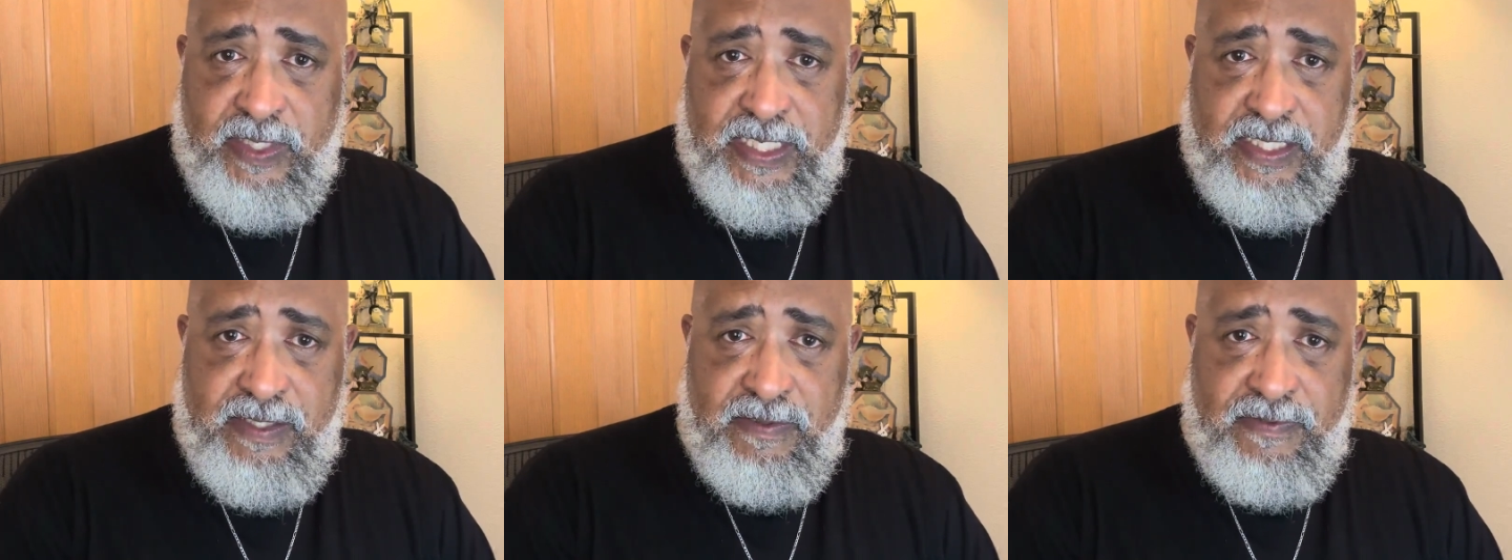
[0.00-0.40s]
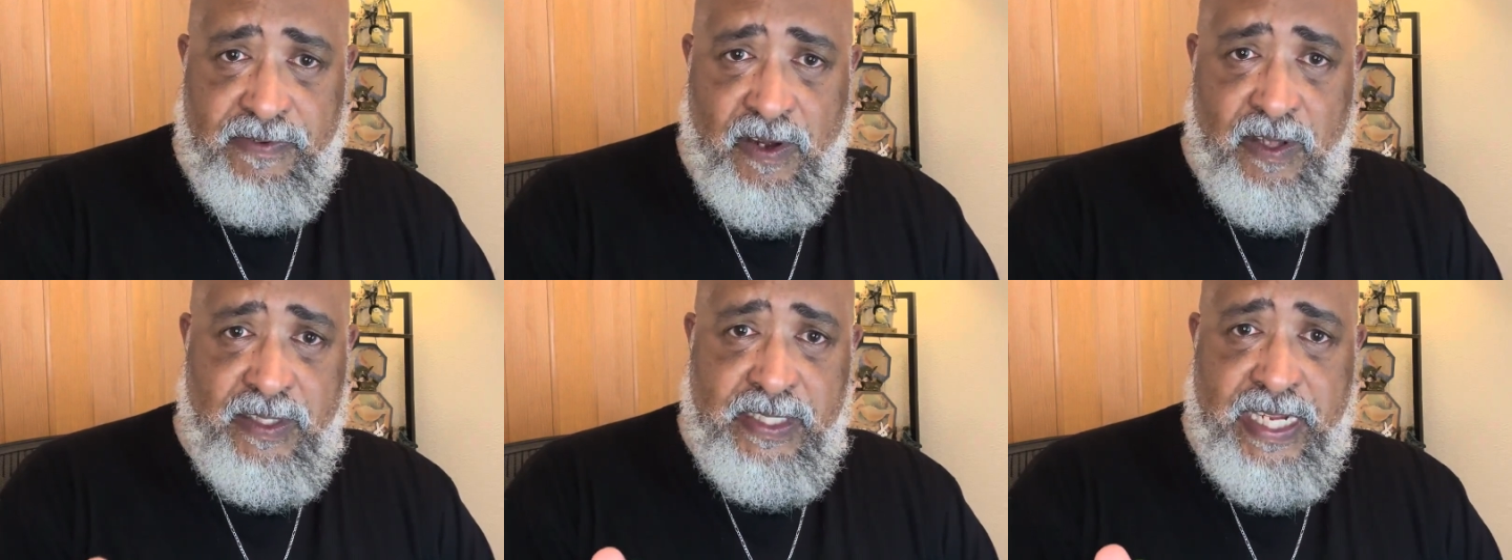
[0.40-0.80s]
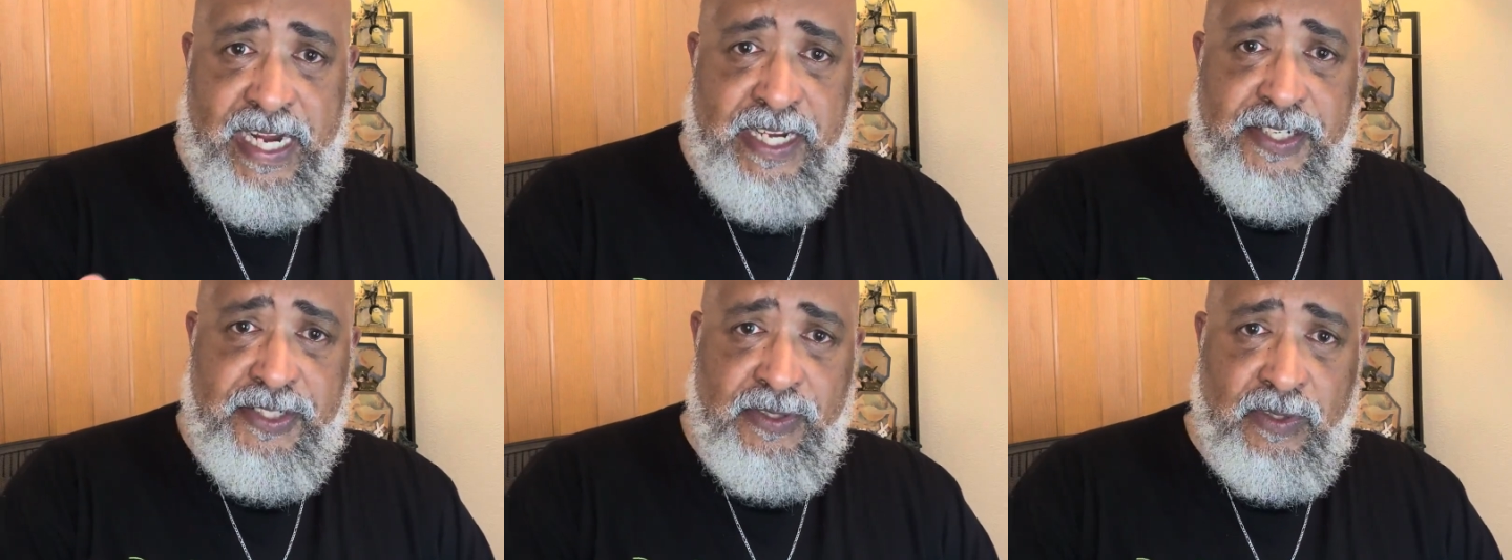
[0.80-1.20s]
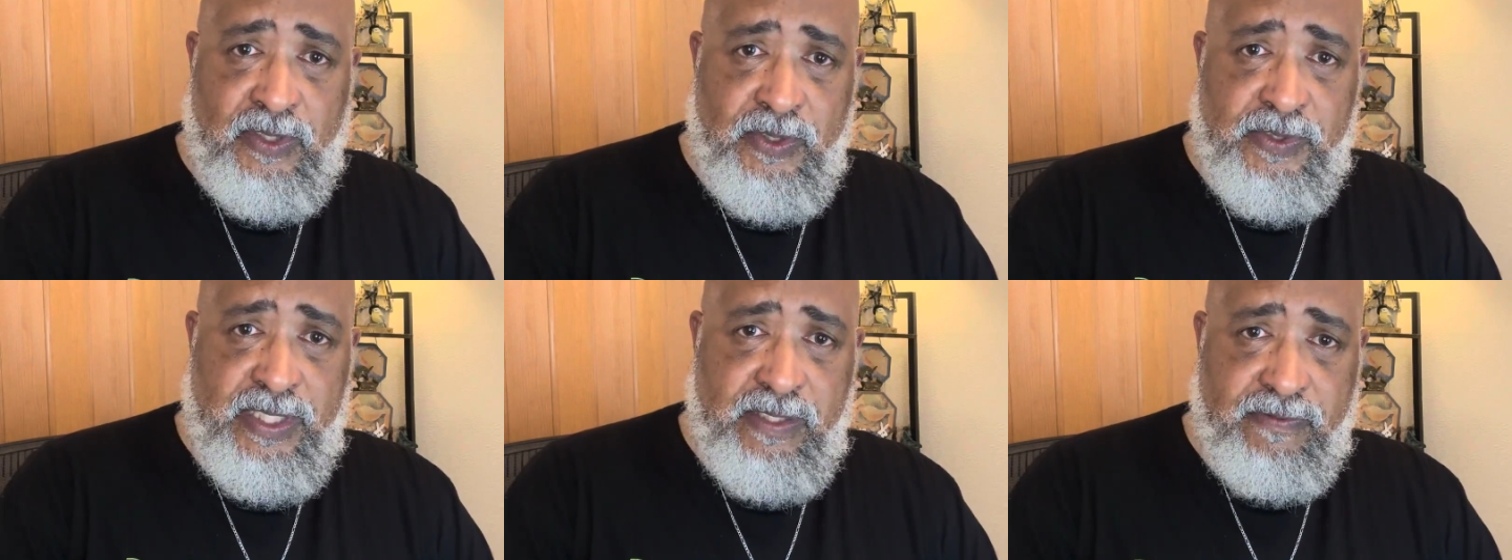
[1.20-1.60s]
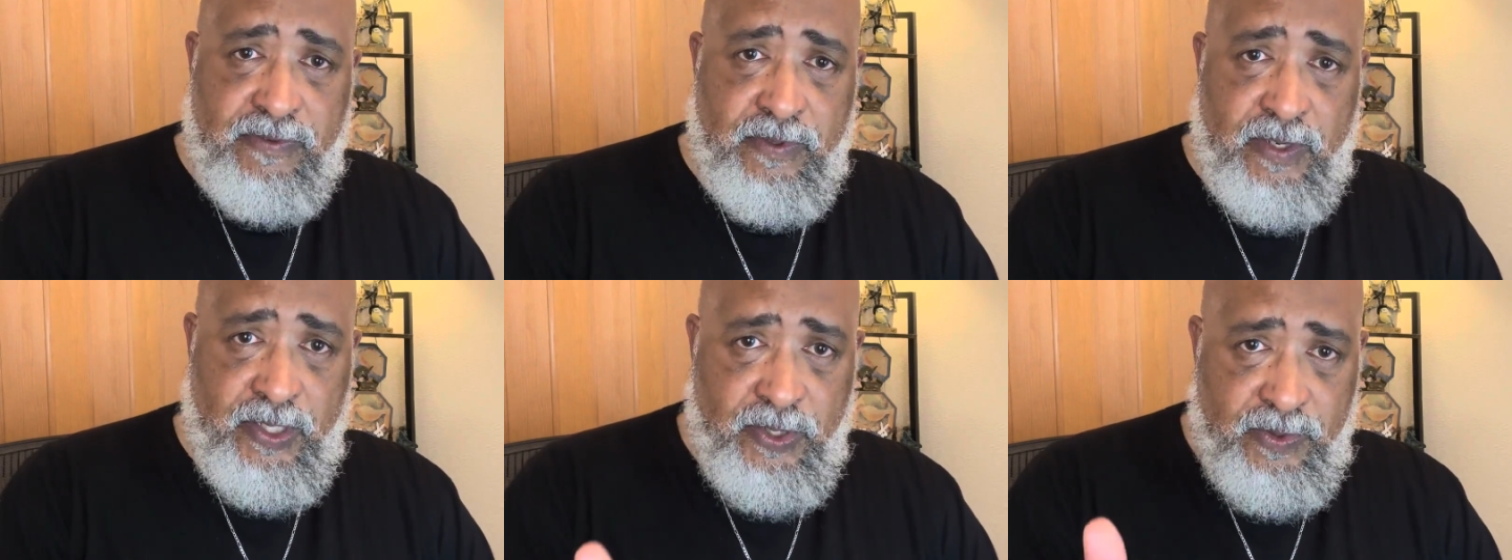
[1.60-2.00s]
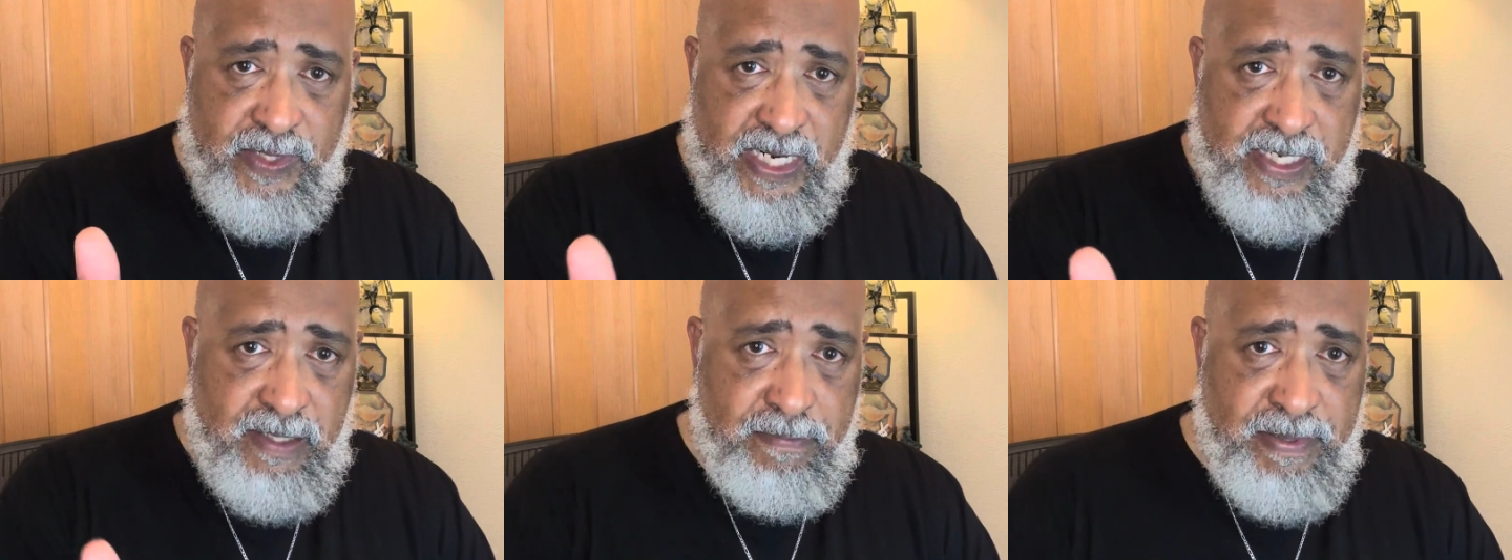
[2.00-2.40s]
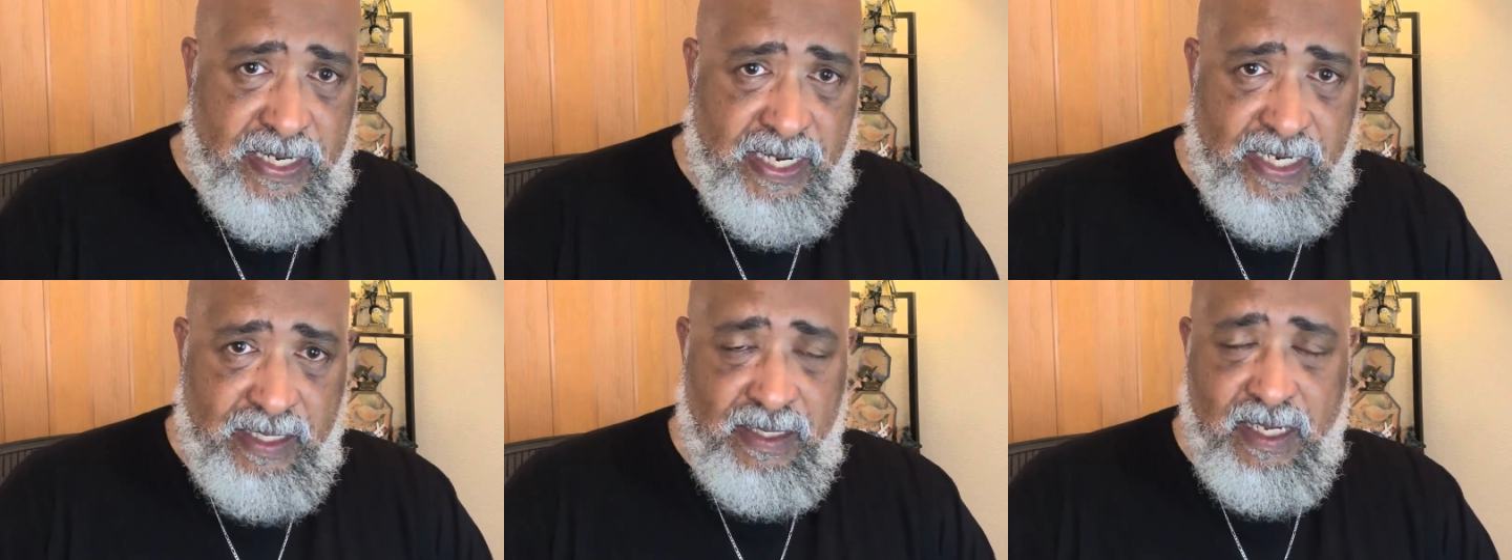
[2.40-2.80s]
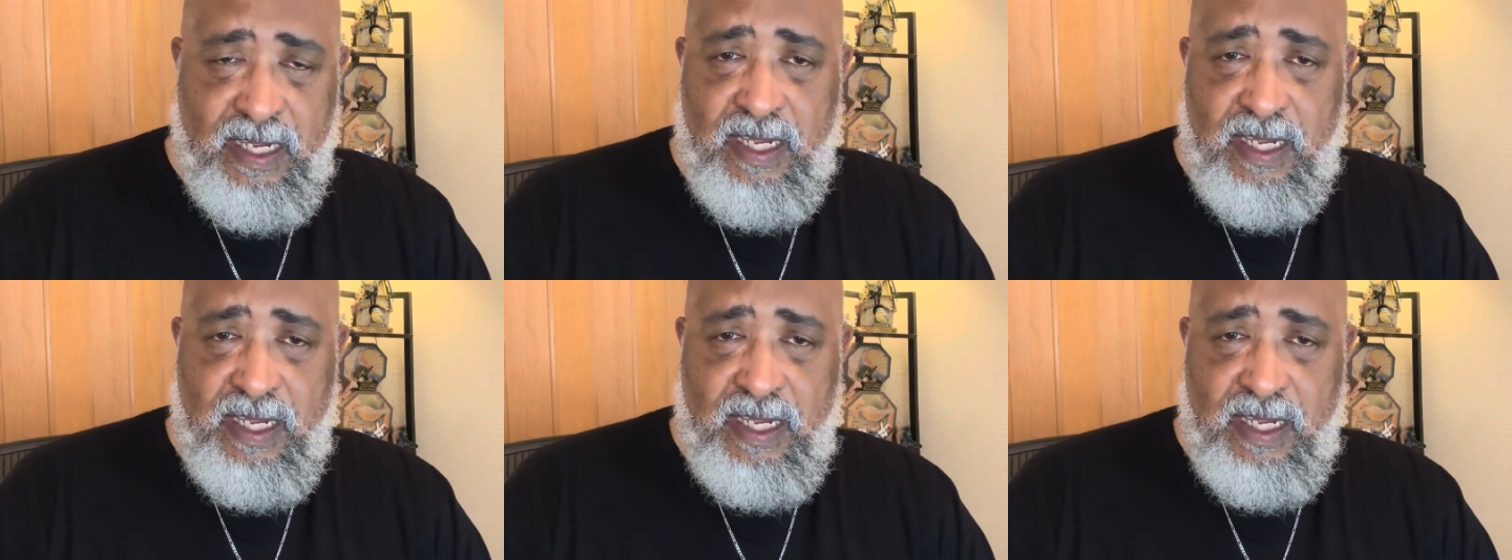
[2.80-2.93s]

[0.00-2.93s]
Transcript: that's the fallen angel, Lucifer, a created being.